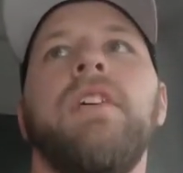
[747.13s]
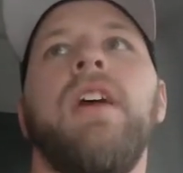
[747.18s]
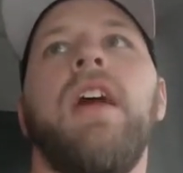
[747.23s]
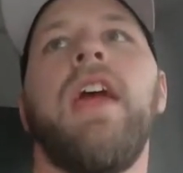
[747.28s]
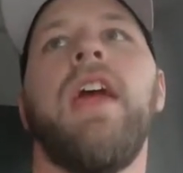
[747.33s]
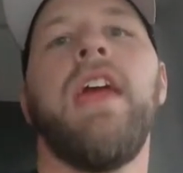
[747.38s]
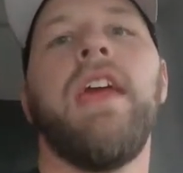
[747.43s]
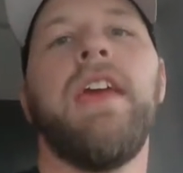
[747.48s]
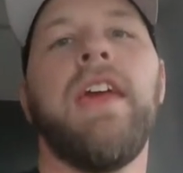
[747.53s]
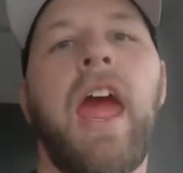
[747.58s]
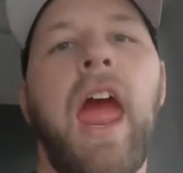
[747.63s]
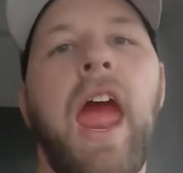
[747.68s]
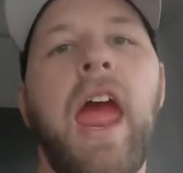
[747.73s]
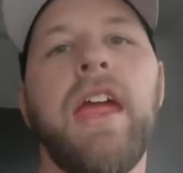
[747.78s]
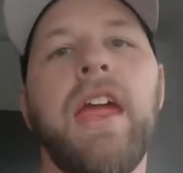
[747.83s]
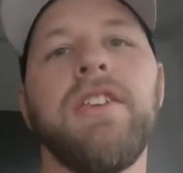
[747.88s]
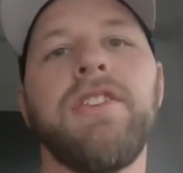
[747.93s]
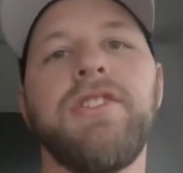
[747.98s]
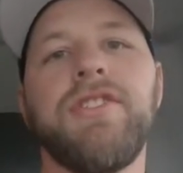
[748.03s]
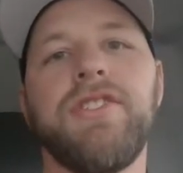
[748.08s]

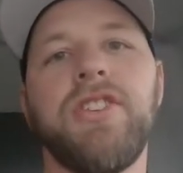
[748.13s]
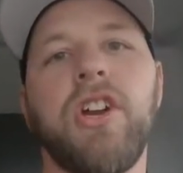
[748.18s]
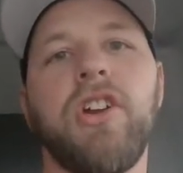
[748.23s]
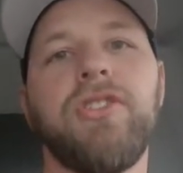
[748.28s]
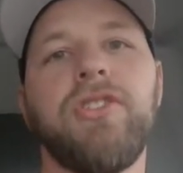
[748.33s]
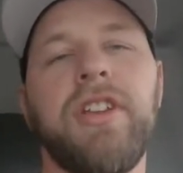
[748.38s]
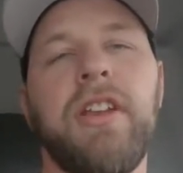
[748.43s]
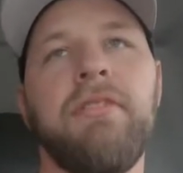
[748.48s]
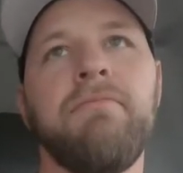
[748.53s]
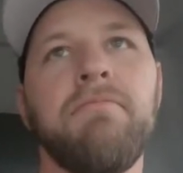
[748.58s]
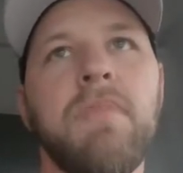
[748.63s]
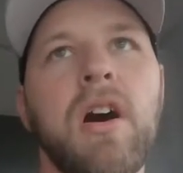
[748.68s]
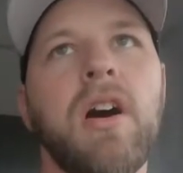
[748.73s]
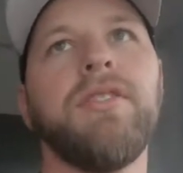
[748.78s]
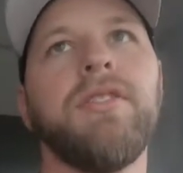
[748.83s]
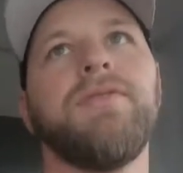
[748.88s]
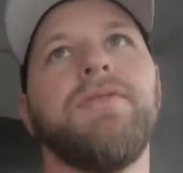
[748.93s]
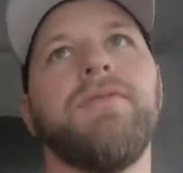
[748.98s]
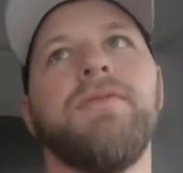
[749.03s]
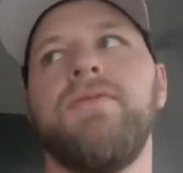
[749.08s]
engage certain
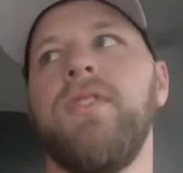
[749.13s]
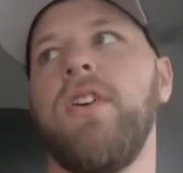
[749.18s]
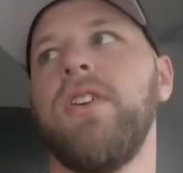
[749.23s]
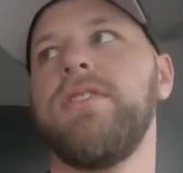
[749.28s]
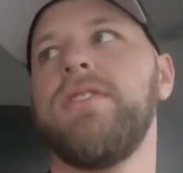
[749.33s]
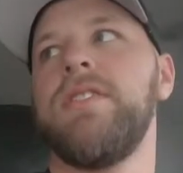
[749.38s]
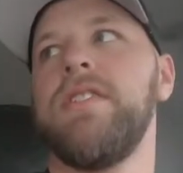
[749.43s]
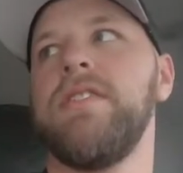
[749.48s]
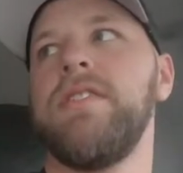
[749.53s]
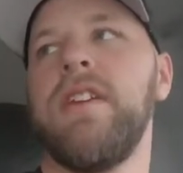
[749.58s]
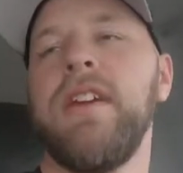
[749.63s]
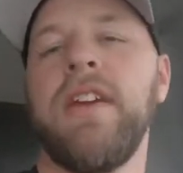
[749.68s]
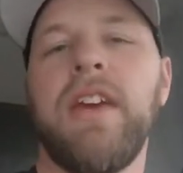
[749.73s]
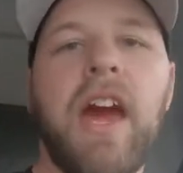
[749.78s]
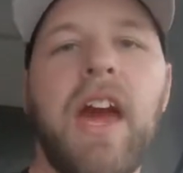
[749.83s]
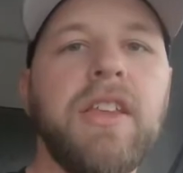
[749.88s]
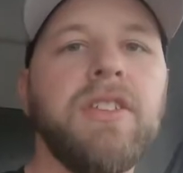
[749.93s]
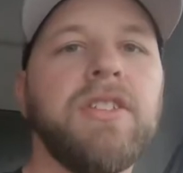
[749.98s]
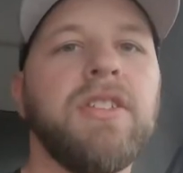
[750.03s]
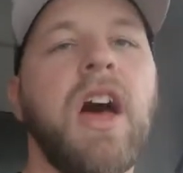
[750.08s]
muscles versus
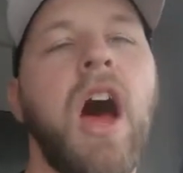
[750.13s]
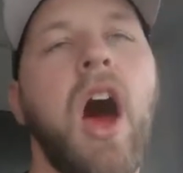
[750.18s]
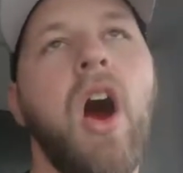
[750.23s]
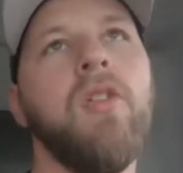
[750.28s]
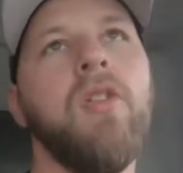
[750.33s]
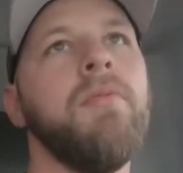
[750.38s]
engaging the whole